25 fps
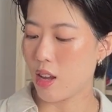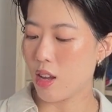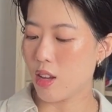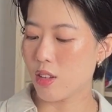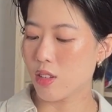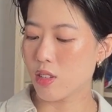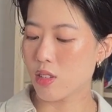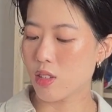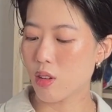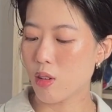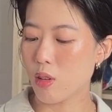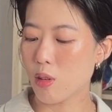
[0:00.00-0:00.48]

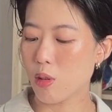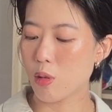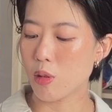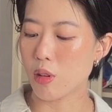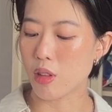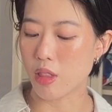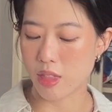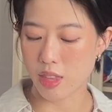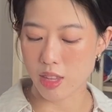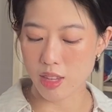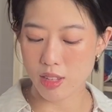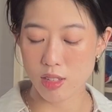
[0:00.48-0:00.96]
So
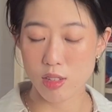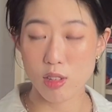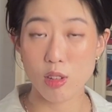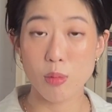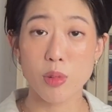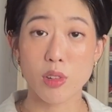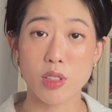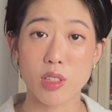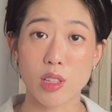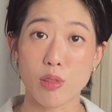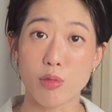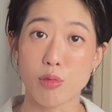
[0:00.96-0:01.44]
these two
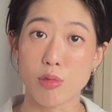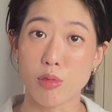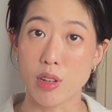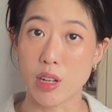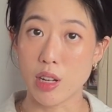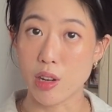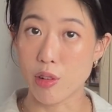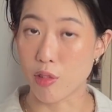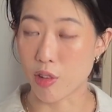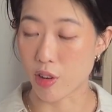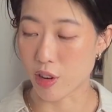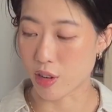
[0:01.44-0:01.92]
books are
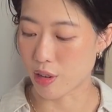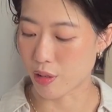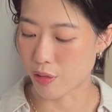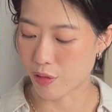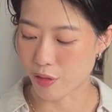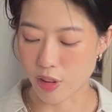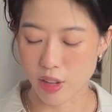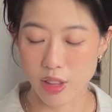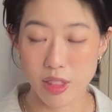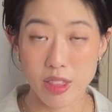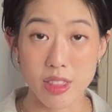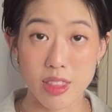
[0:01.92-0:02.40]
really very
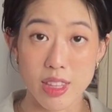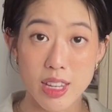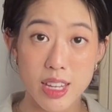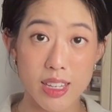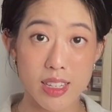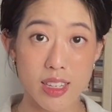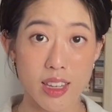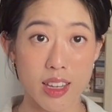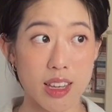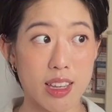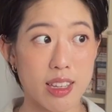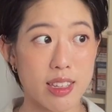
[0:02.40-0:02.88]
different.
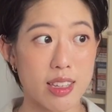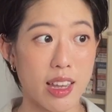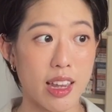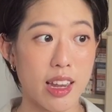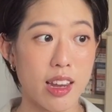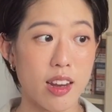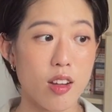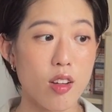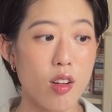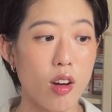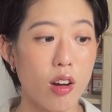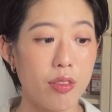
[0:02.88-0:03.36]
This is
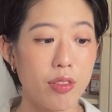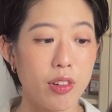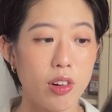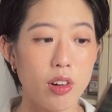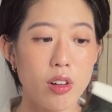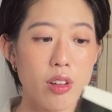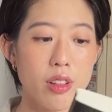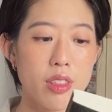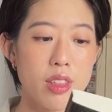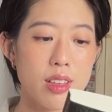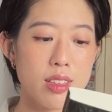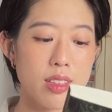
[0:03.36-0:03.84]
a
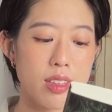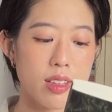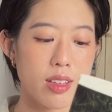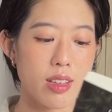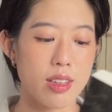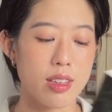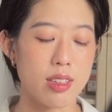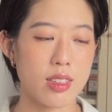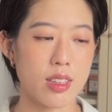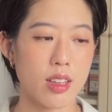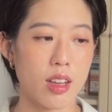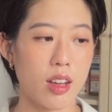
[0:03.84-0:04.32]
novel. This
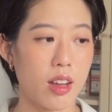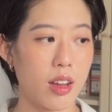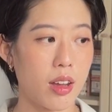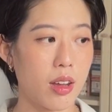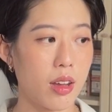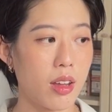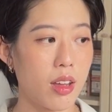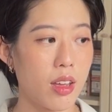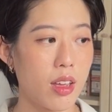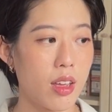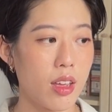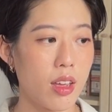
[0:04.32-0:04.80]
is
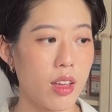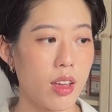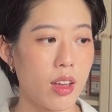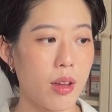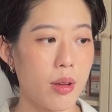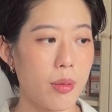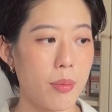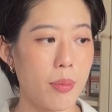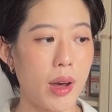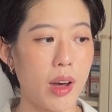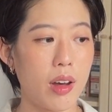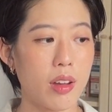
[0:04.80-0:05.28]

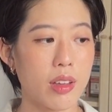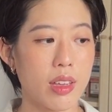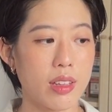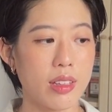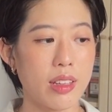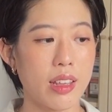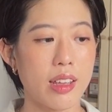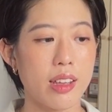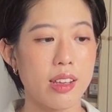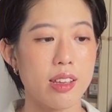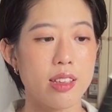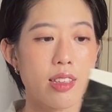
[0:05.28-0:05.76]
Myle
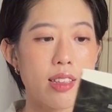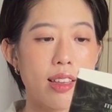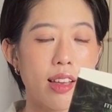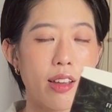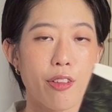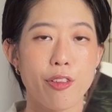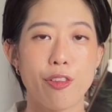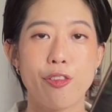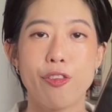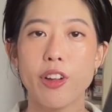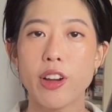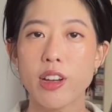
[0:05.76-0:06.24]

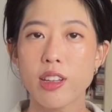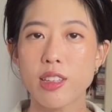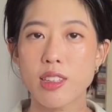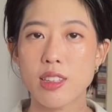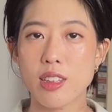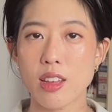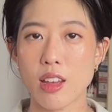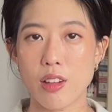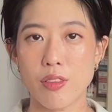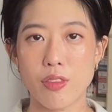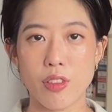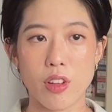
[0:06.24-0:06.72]
like first
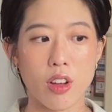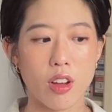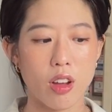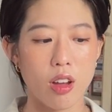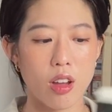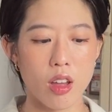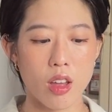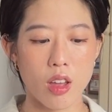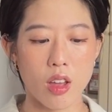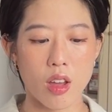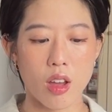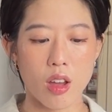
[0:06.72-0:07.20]

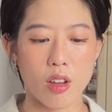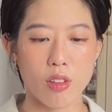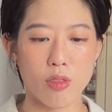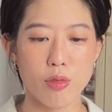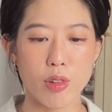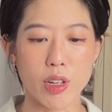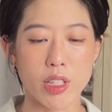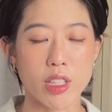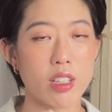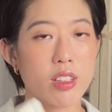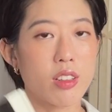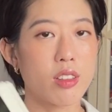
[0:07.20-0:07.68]
ever
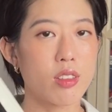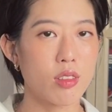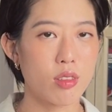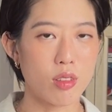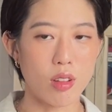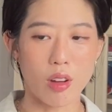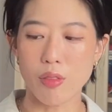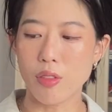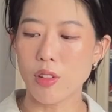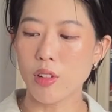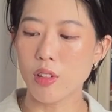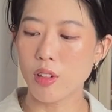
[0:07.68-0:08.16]
written
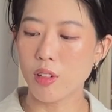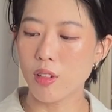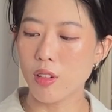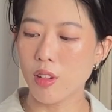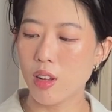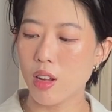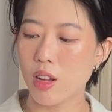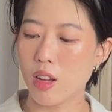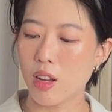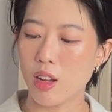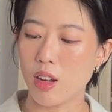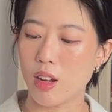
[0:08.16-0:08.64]

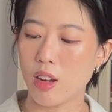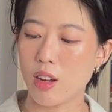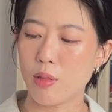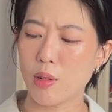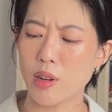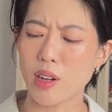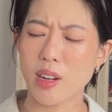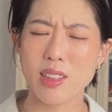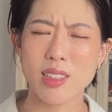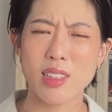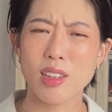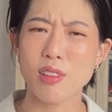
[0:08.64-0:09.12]
novel.
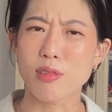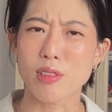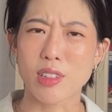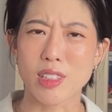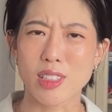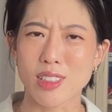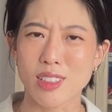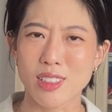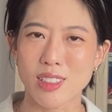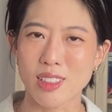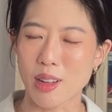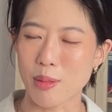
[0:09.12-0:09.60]
When I say
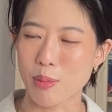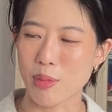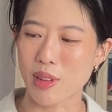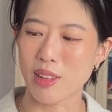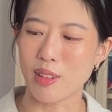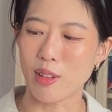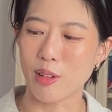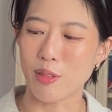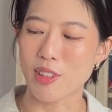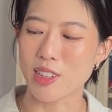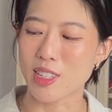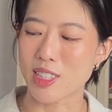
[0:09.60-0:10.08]
written, I mean
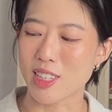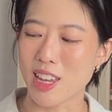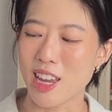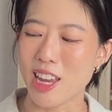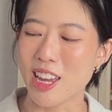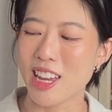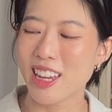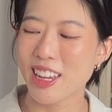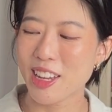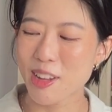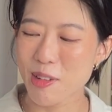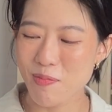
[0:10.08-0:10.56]

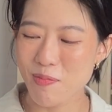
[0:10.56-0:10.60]
obviously